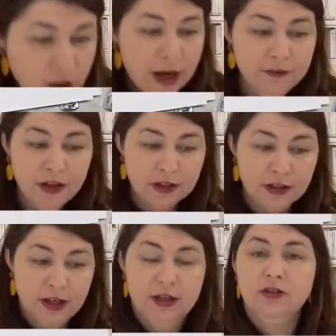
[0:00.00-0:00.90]
have that
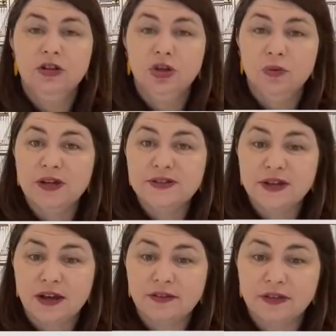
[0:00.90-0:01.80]
kit in the US,
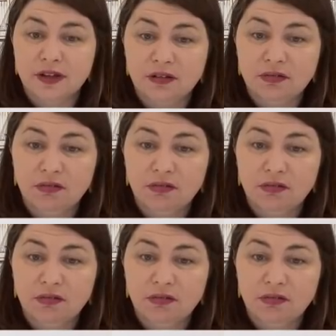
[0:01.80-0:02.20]
Kathy.